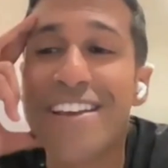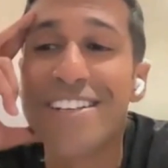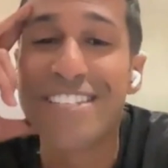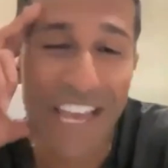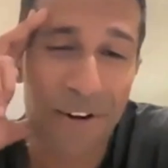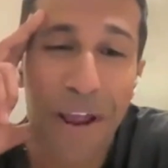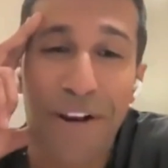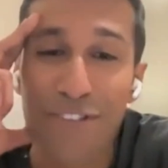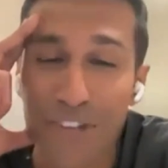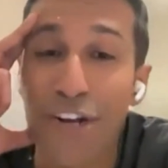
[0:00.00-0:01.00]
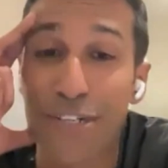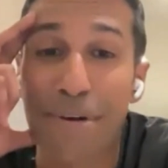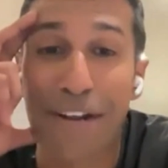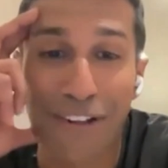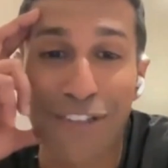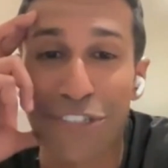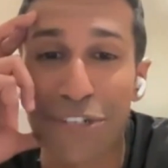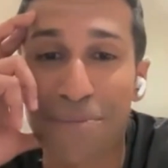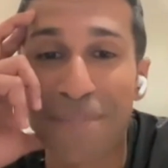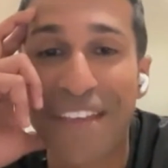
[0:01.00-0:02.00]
sat around and talked about culture.